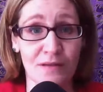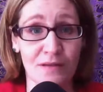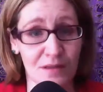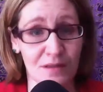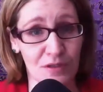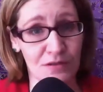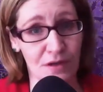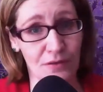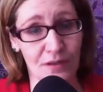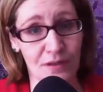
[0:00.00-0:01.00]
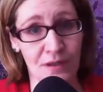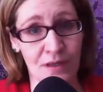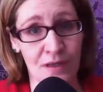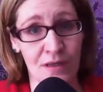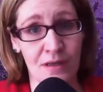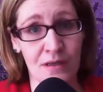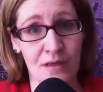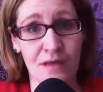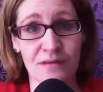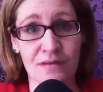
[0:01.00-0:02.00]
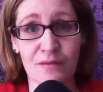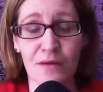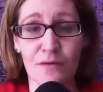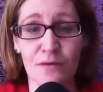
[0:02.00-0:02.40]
and team consulting, customized